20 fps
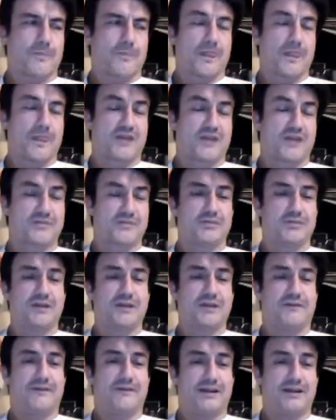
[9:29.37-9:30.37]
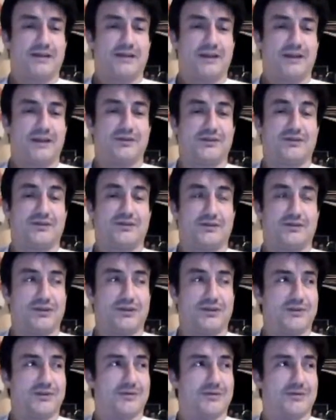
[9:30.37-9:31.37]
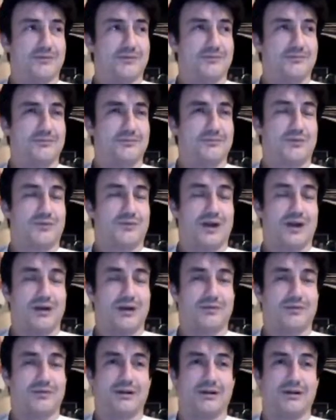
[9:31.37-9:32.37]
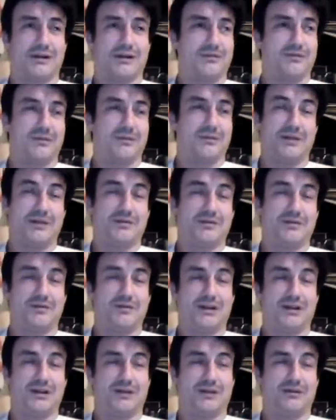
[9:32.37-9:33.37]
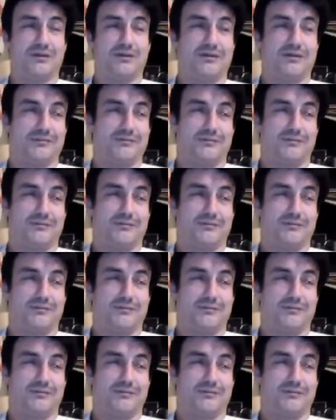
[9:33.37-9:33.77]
Some pretty fantastic stories about what people are dealing with and